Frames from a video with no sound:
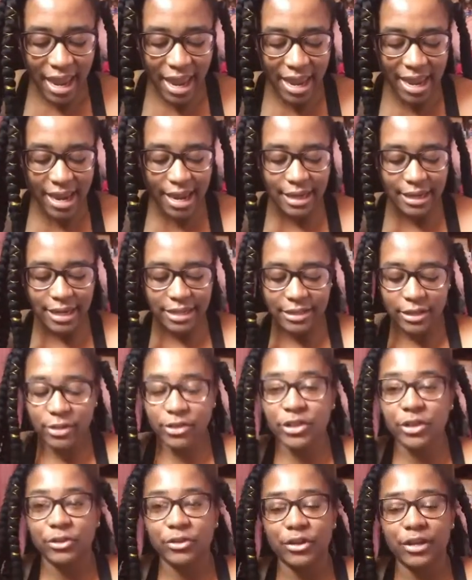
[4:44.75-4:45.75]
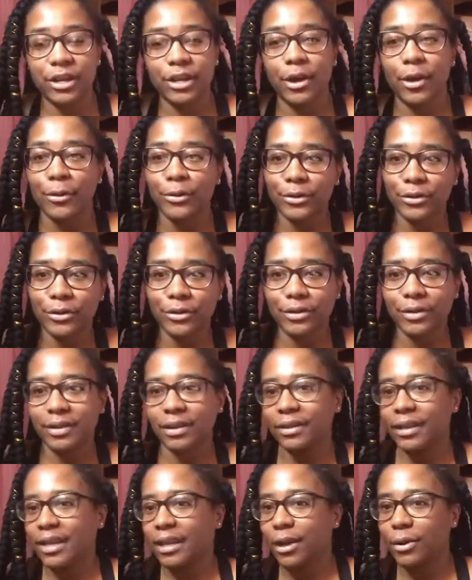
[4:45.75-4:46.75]
And as her children get older and
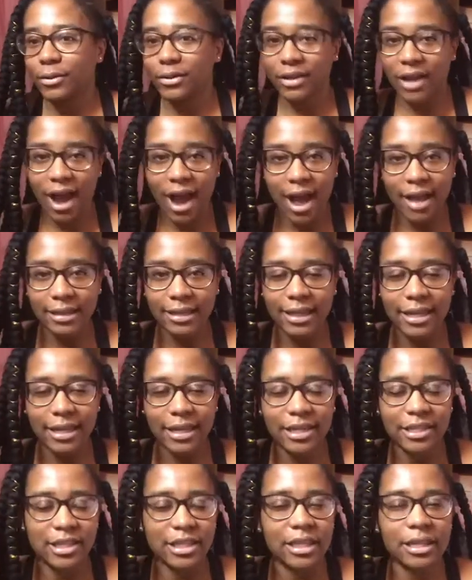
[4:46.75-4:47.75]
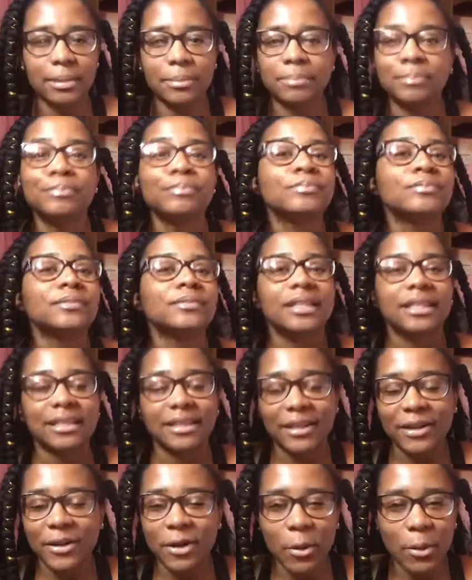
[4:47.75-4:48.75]
then they go to college and
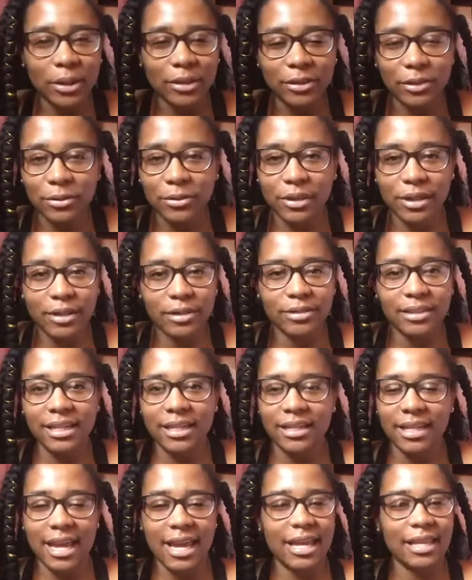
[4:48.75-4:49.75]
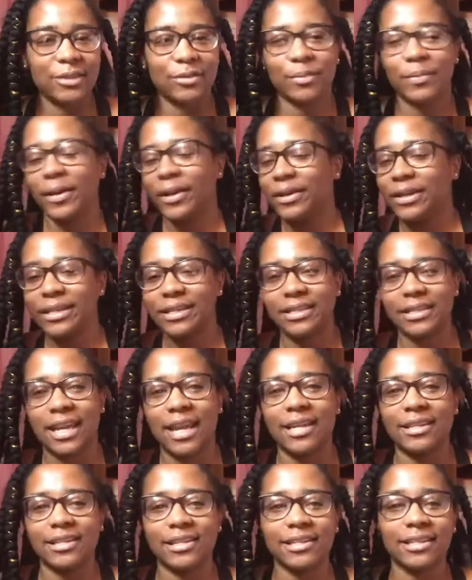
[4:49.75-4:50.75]
they're going through their teenage rebellious
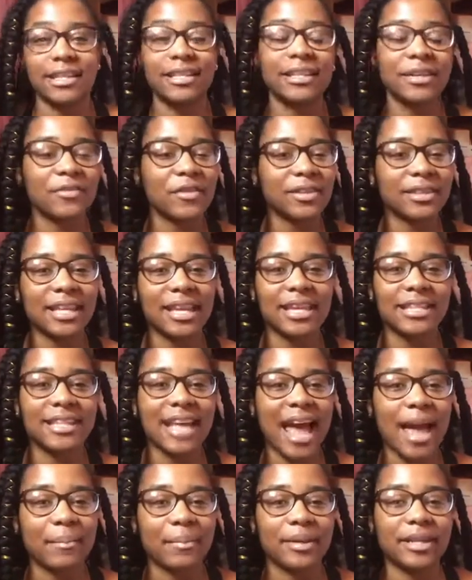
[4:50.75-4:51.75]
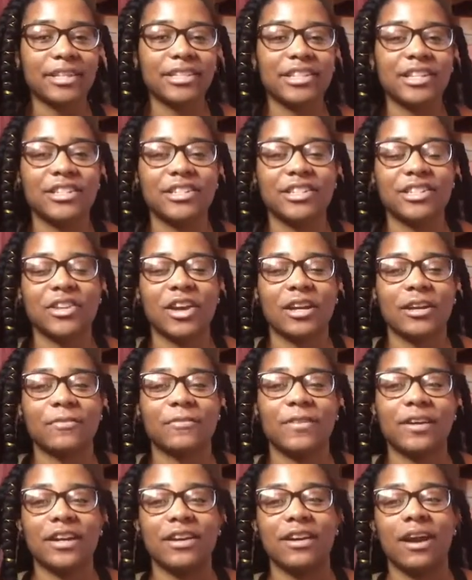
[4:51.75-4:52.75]
stages and different things happen, and she's just trying to
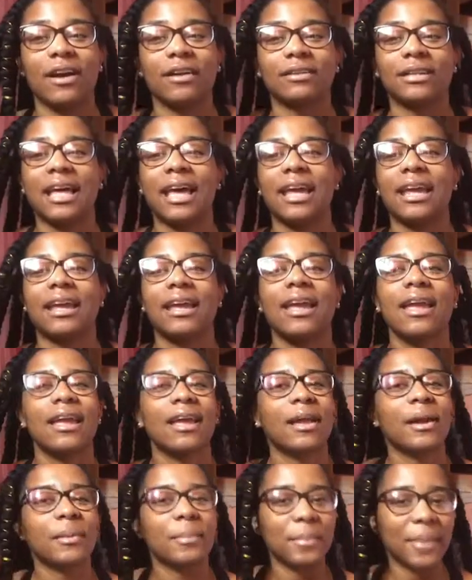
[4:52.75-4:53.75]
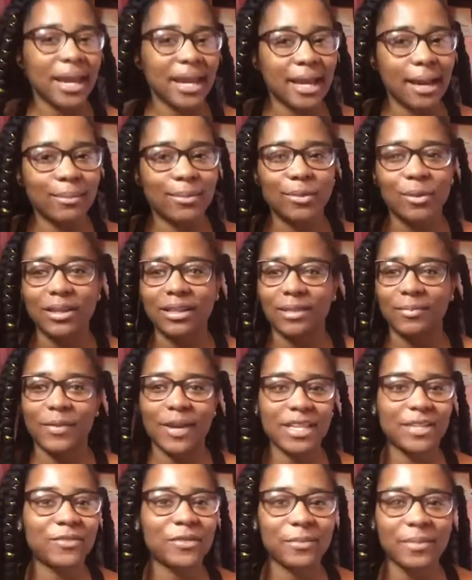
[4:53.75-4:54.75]
figure out like, man, I'm doing the
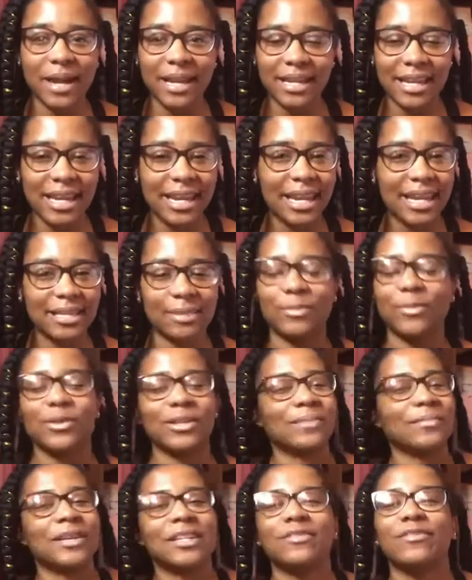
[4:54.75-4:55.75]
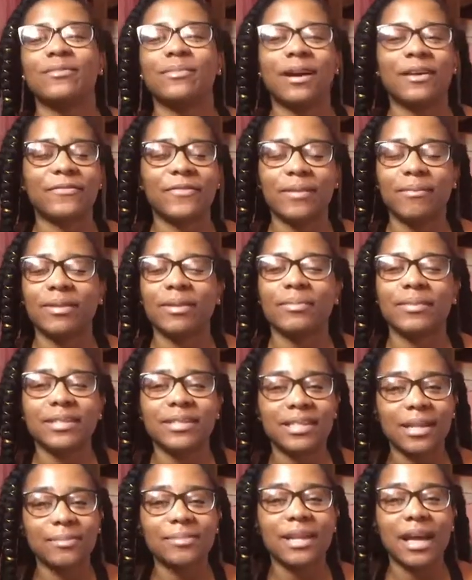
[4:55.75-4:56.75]
best for my kids, I'm doing the best for my family, but
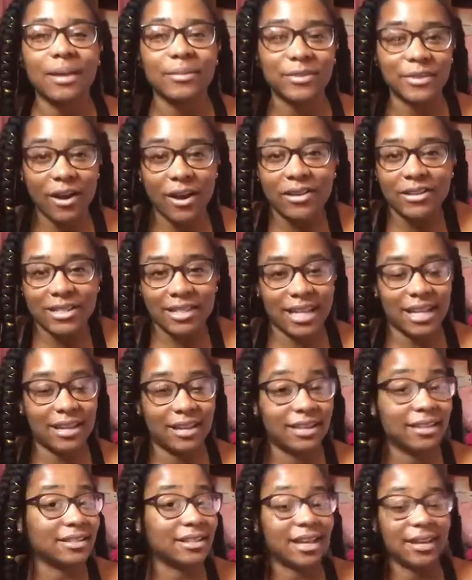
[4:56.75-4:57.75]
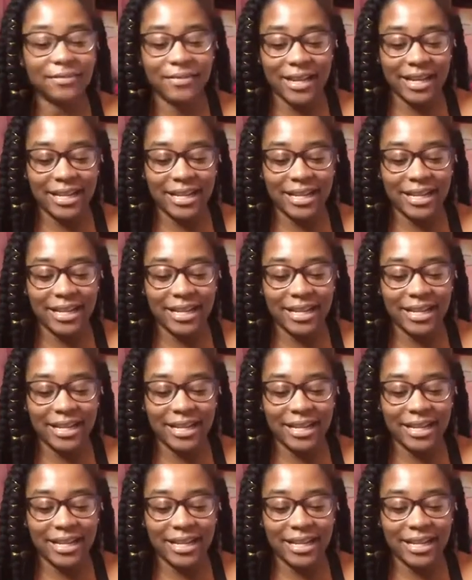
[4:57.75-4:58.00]
sometimes y'all just ain't good enough.